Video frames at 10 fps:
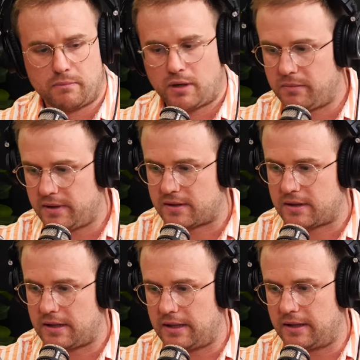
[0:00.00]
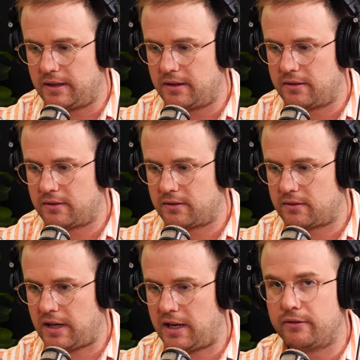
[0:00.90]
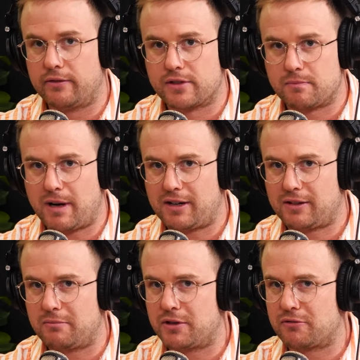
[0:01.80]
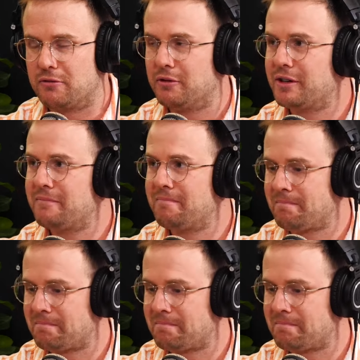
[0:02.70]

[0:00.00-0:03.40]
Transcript: to pop this uh, can of sparkling mineral water.